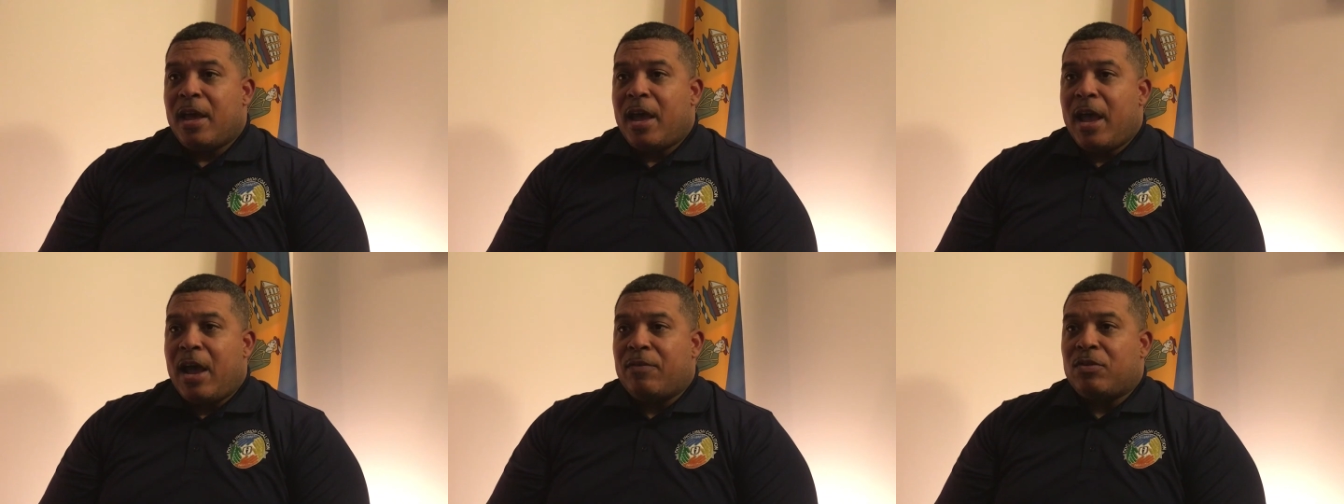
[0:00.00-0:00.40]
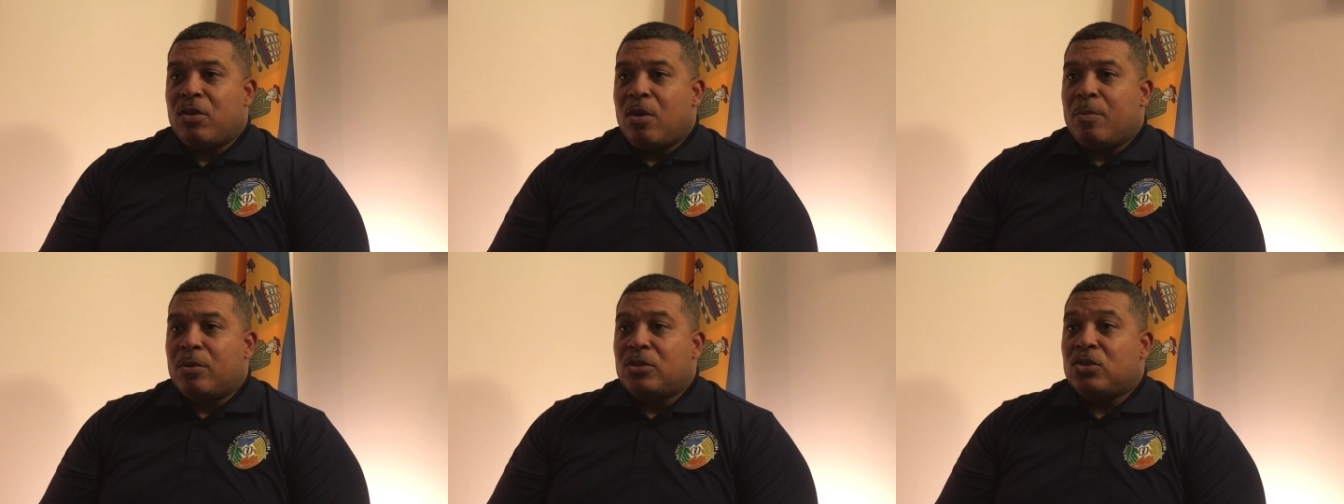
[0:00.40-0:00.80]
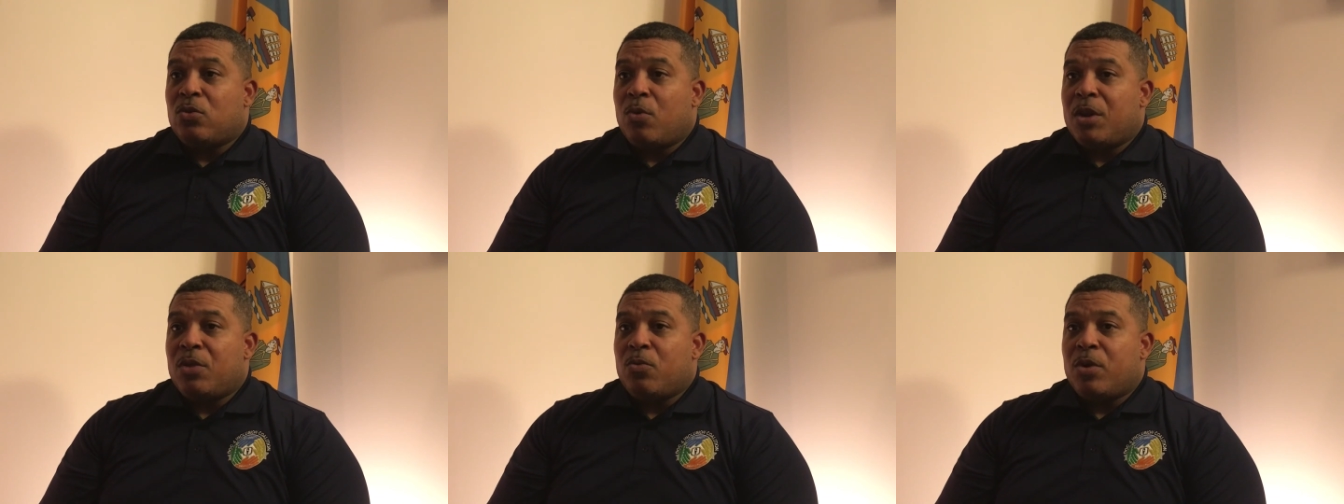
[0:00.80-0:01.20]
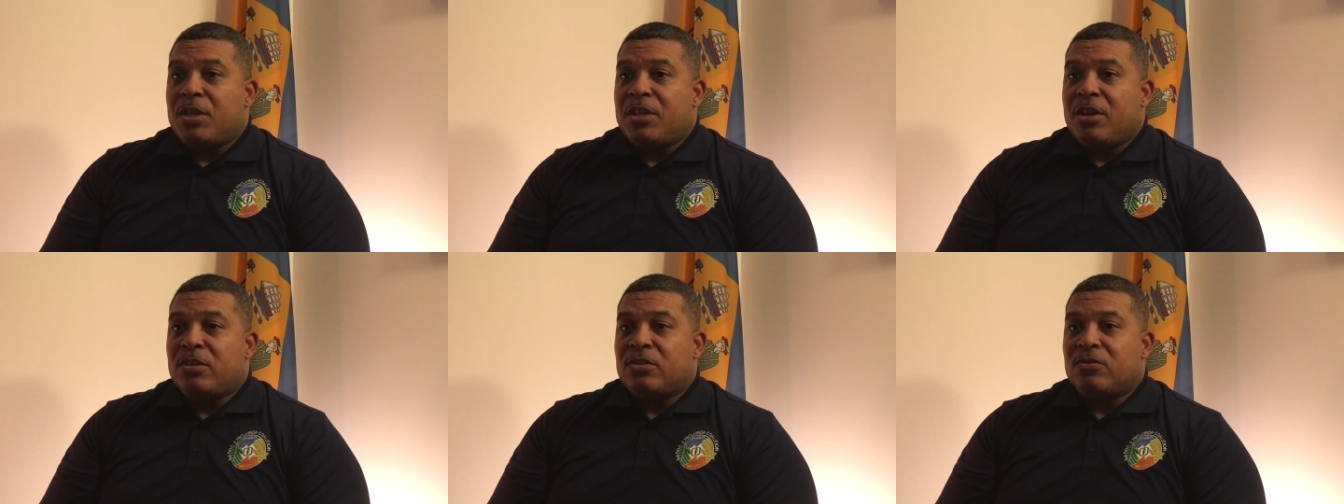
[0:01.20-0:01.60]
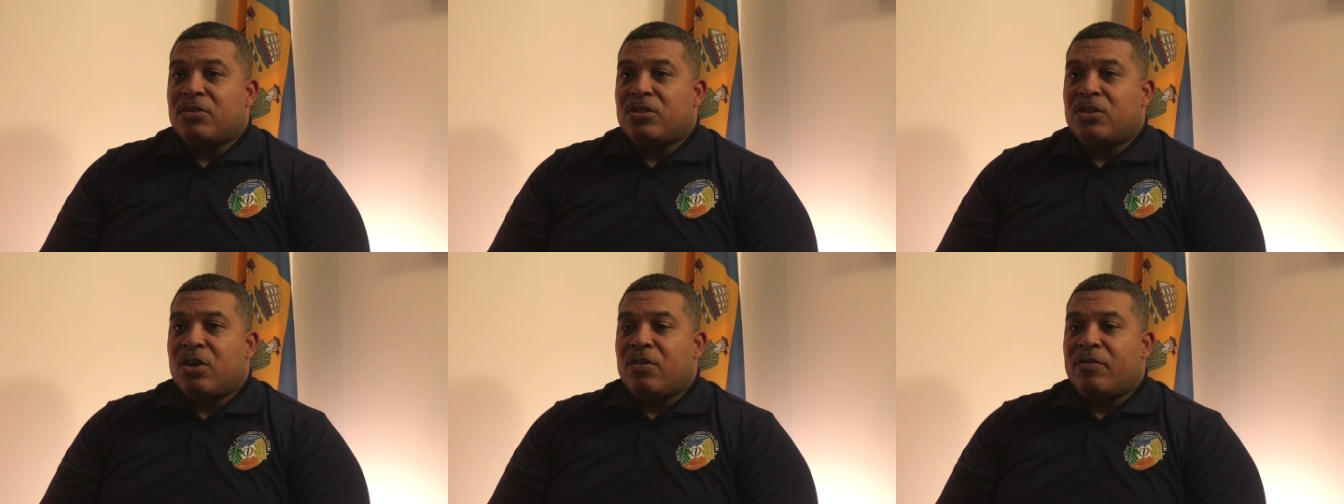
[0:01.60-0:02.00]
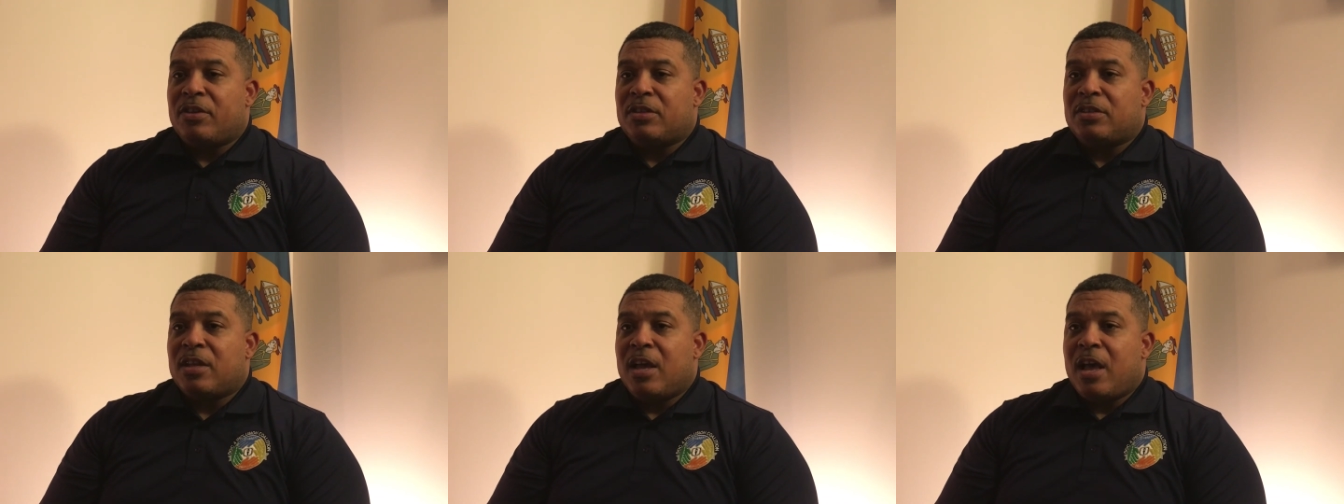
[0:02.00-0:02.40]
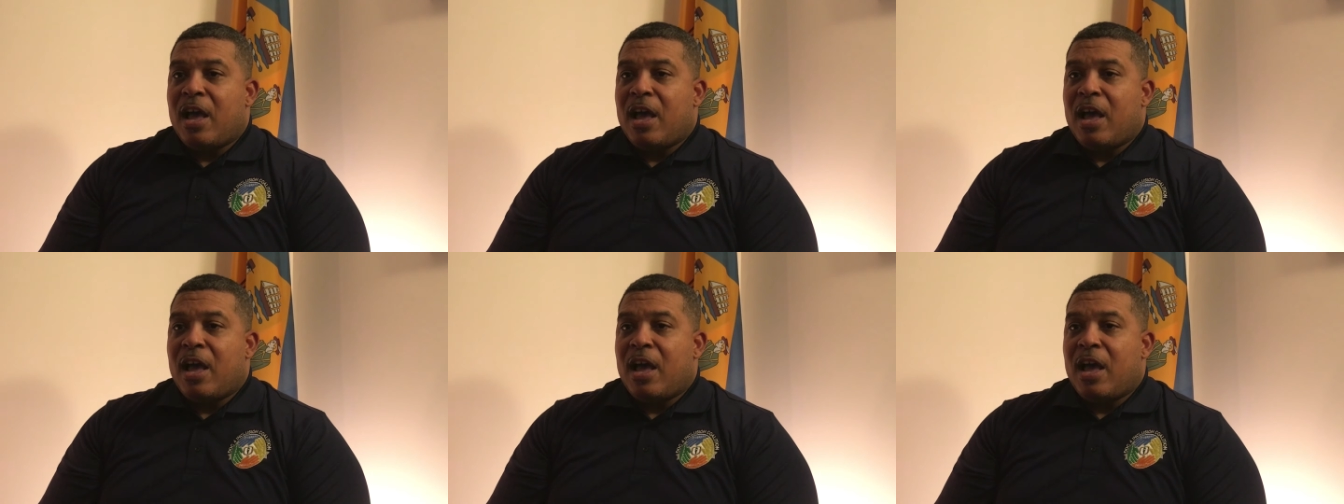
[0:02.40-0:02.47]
After almost 21 years of service,